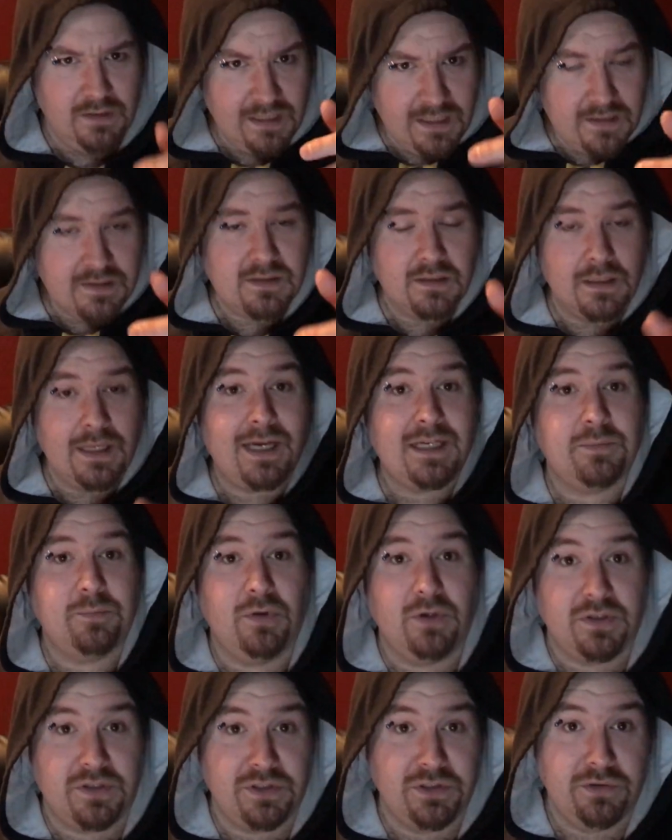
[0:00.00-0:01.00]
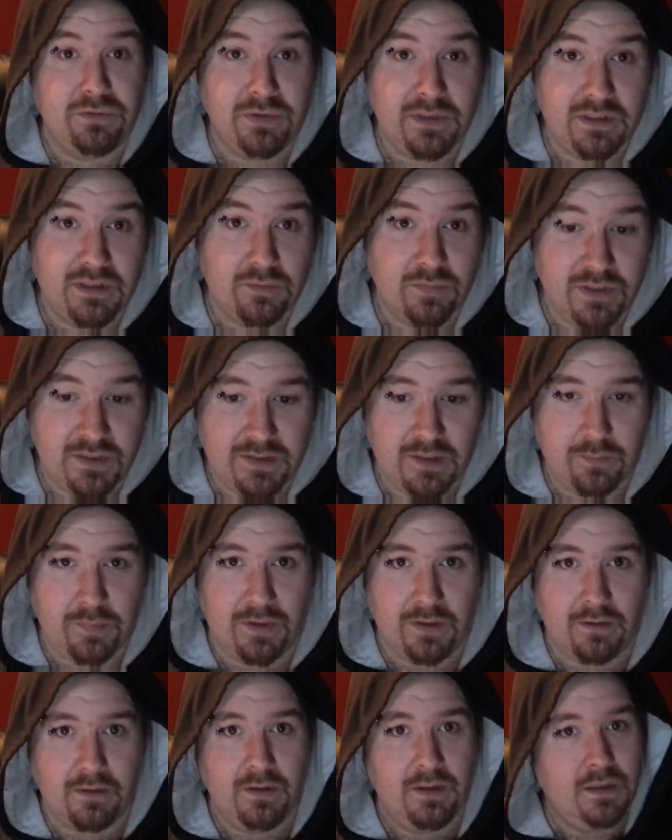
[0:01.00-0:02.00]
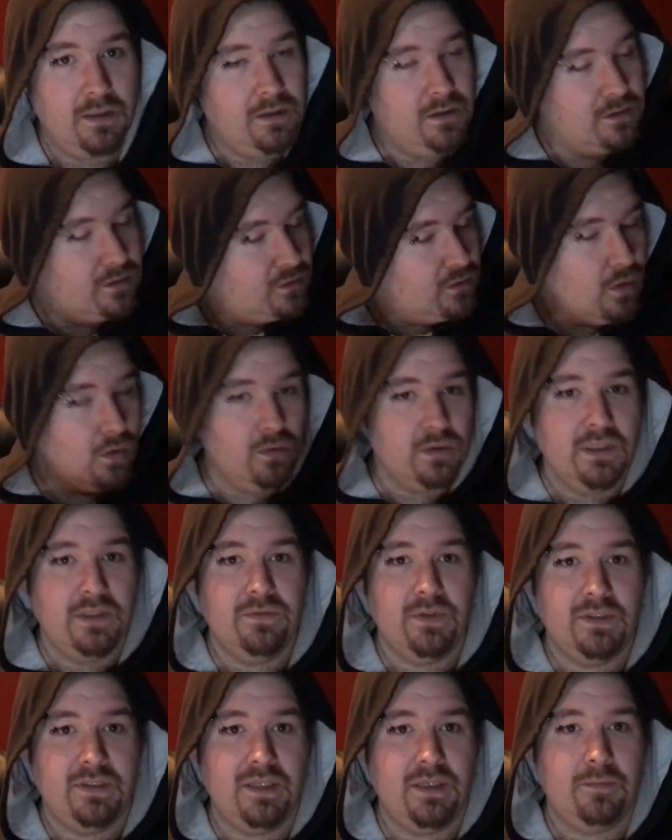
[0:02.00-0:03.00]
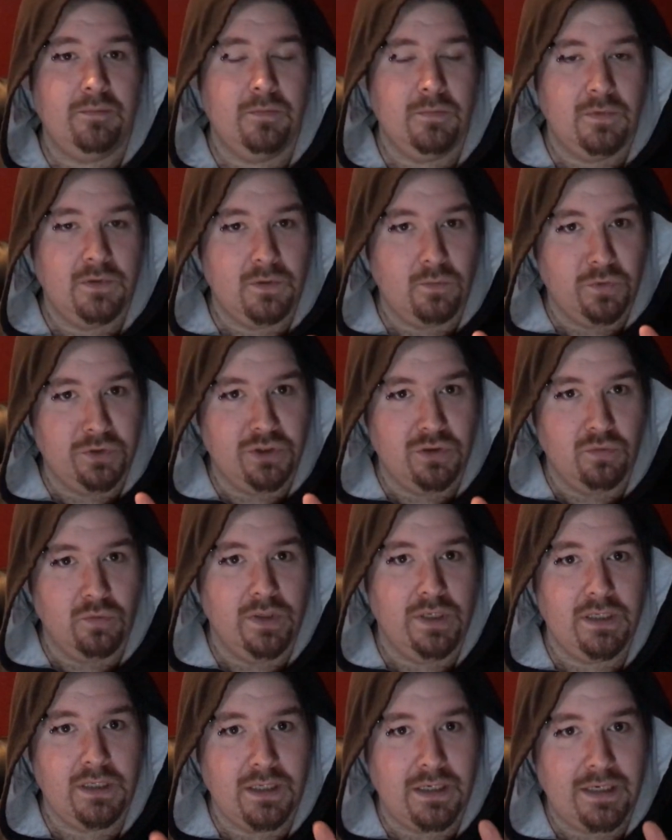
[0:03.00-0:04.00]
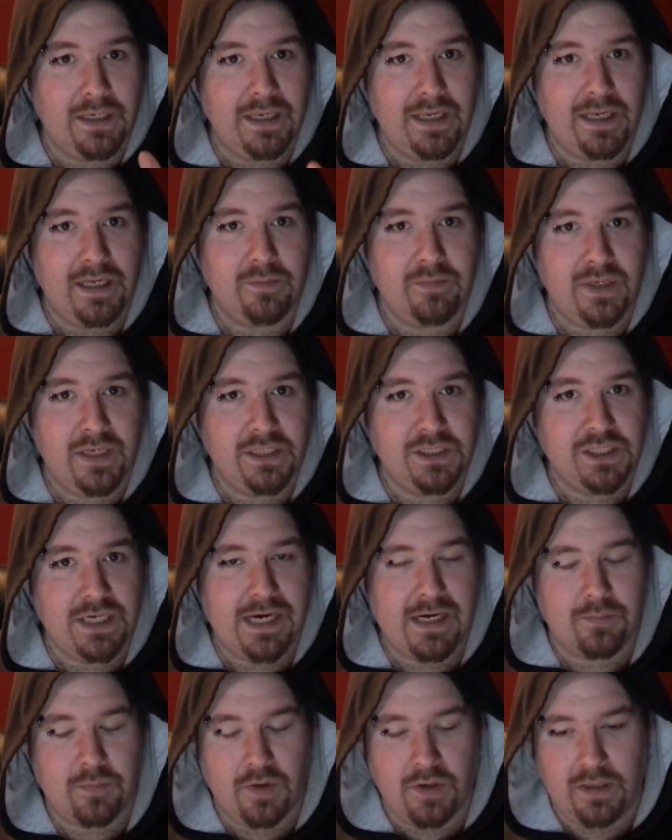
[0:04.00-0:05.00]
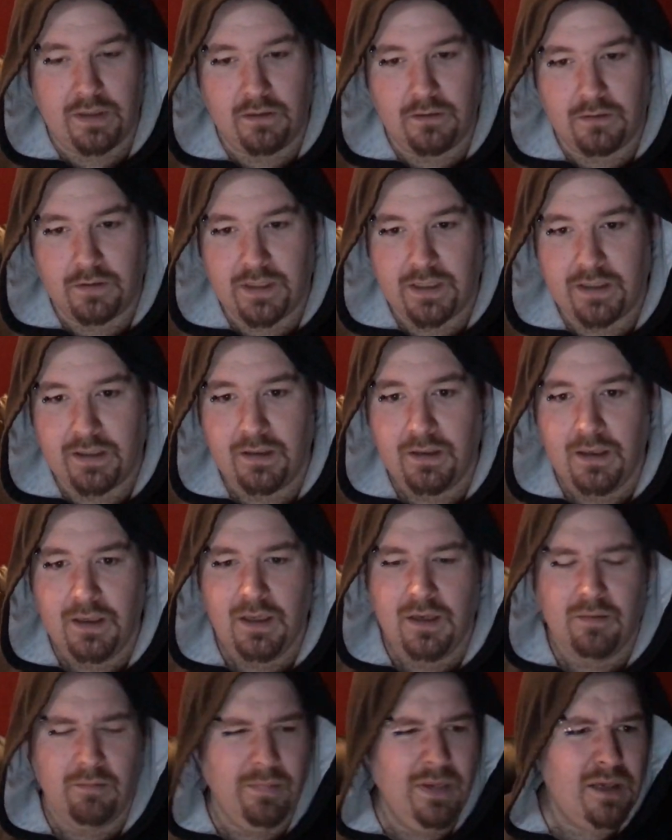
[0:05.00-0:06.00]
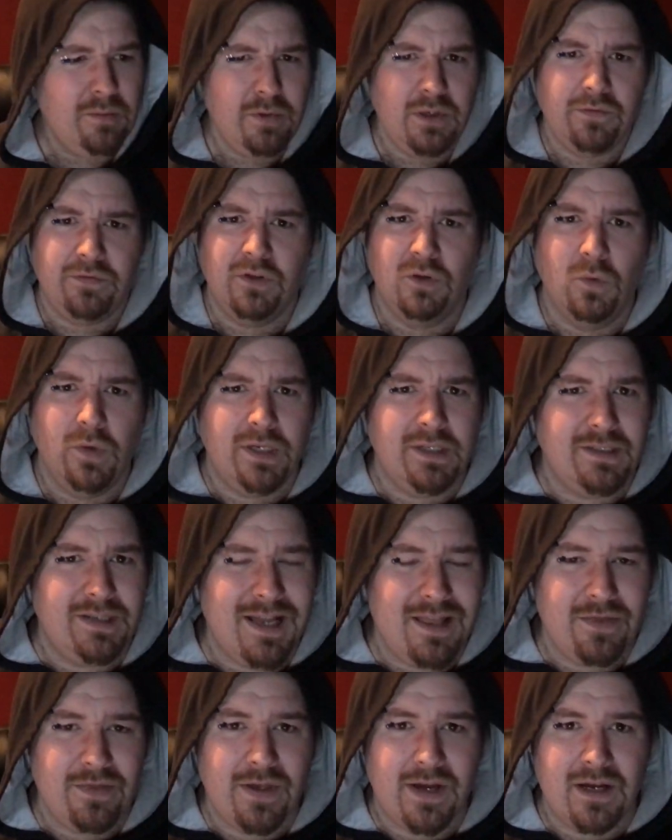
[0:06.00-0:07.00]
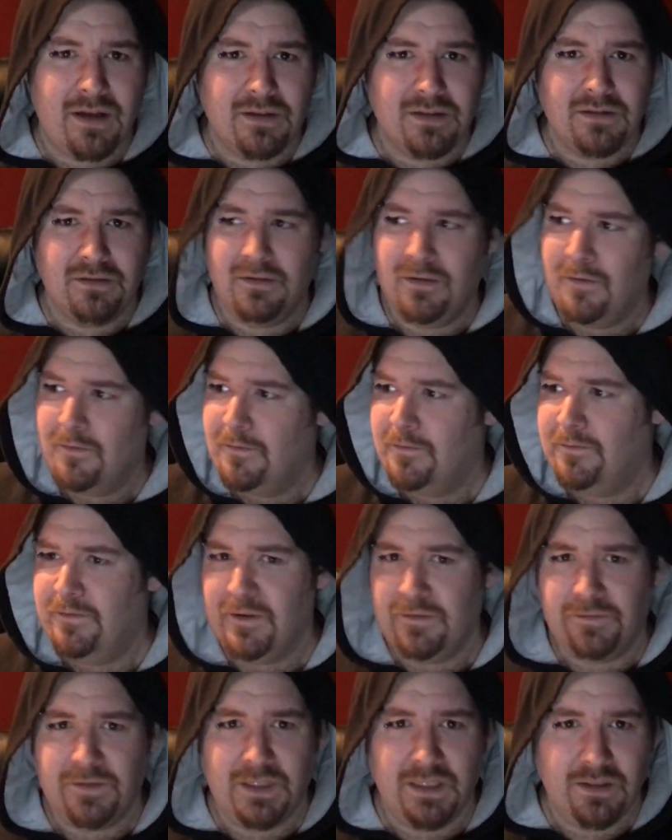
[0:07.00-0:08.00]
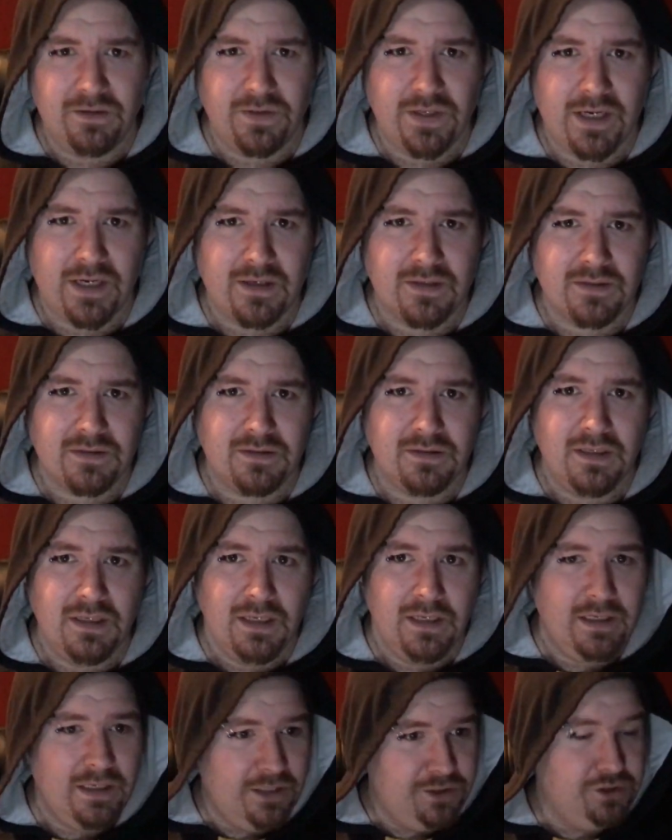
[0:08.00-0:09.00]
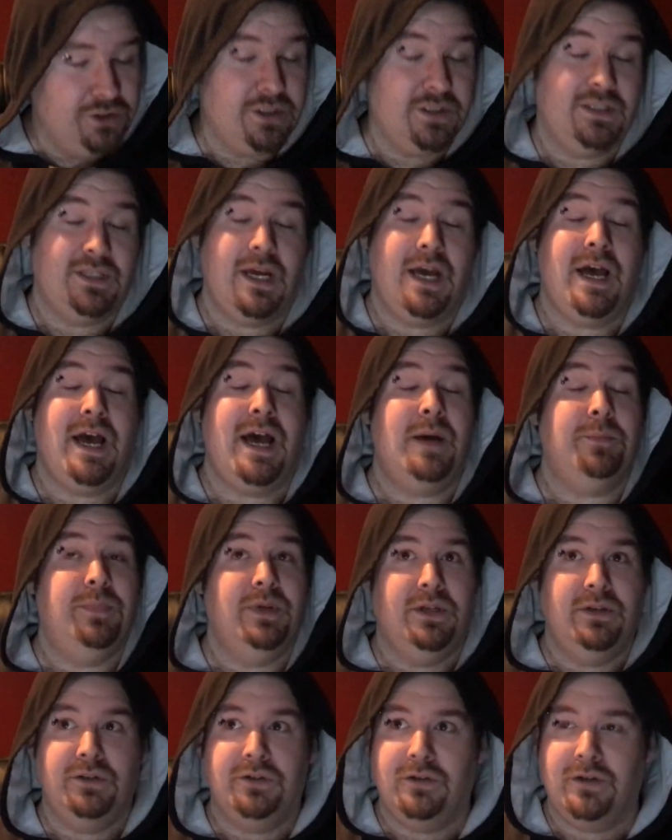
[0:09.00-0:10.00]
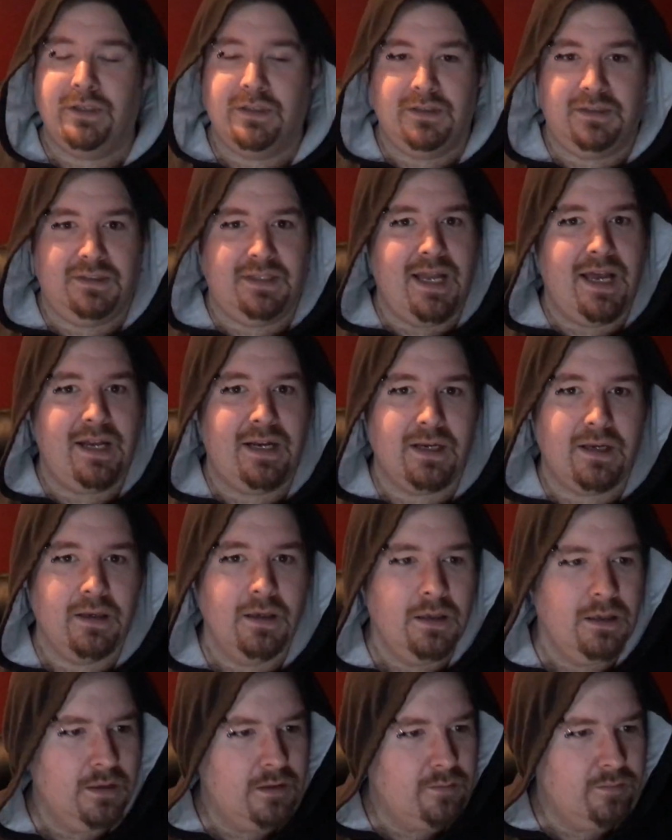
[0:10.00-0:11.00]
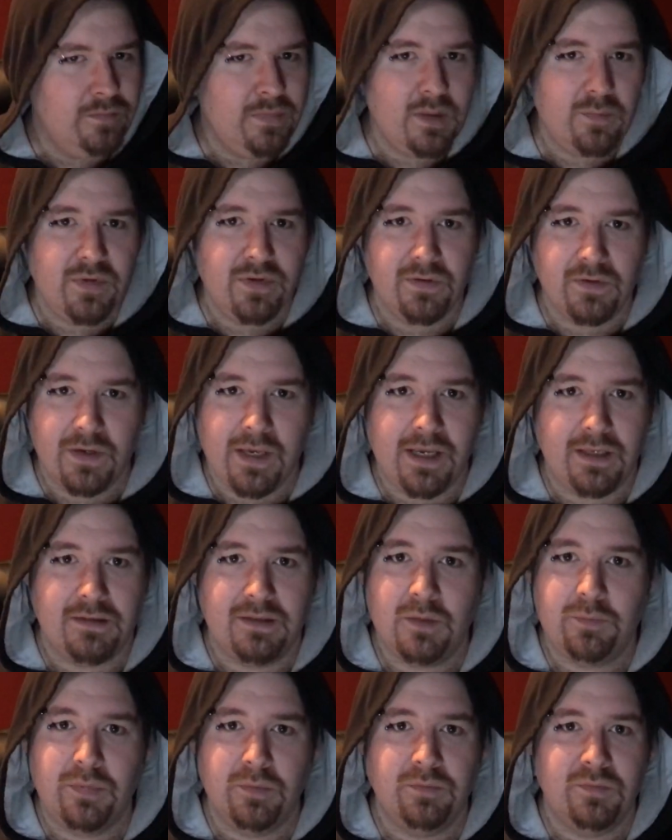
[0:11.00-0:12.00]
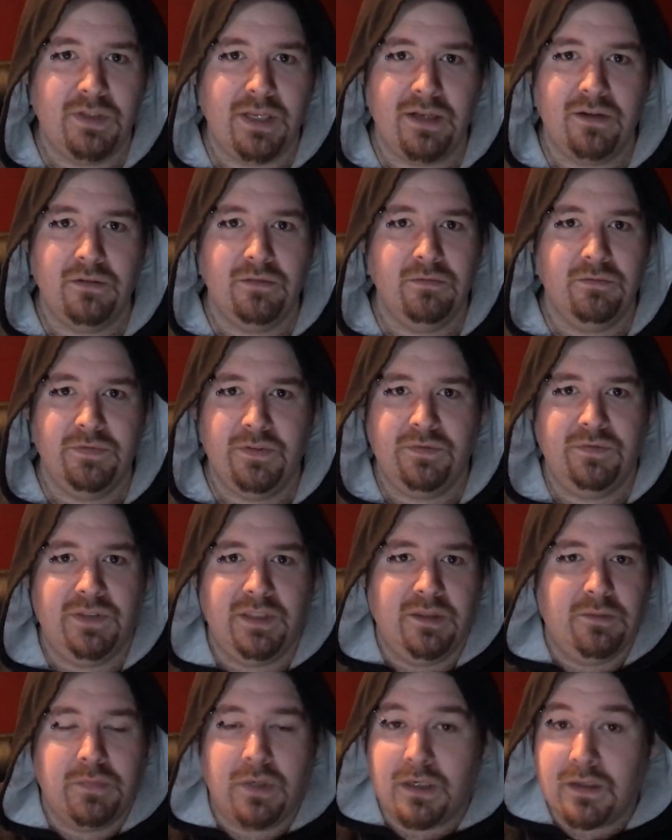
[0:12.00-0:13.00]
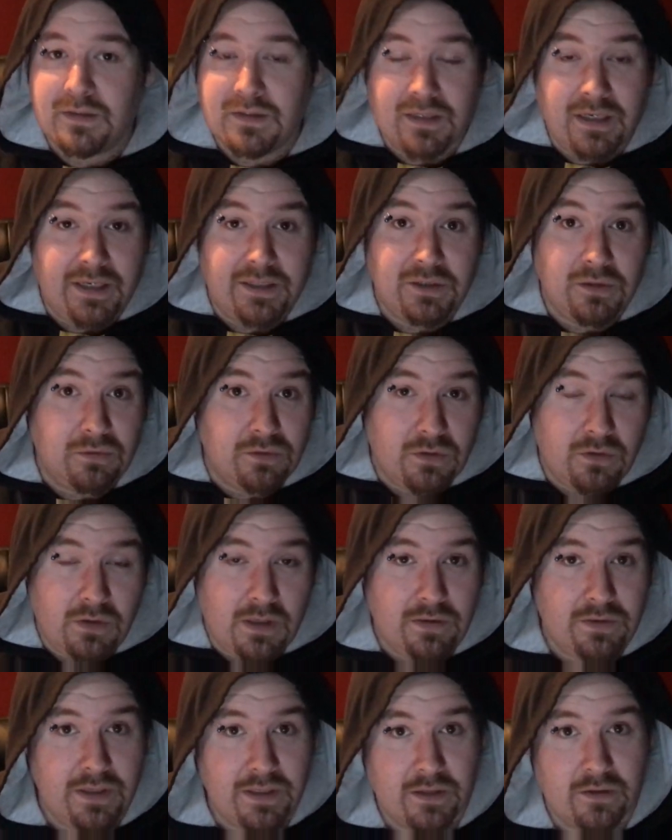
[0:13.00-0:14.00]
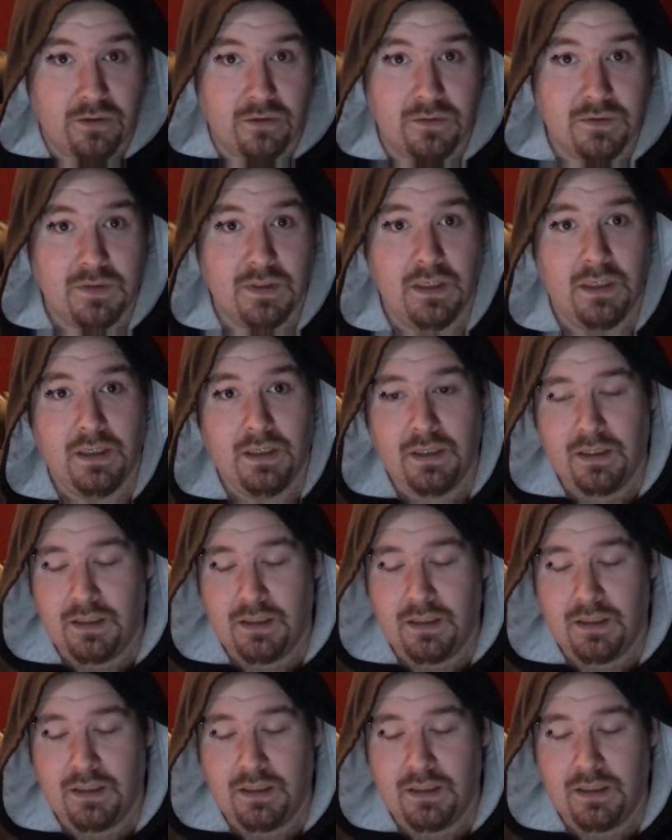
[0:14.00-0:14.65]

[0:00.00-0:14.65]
He's the last person you need to be tipping. Don't leave a tip when you win a hand pay jackpot, okay? Maybe if you win $10,000, $15,000, and you're just happy and you're ecstatic, maybe, okay, tip him 10, 15 bucks. I don't know how that goes.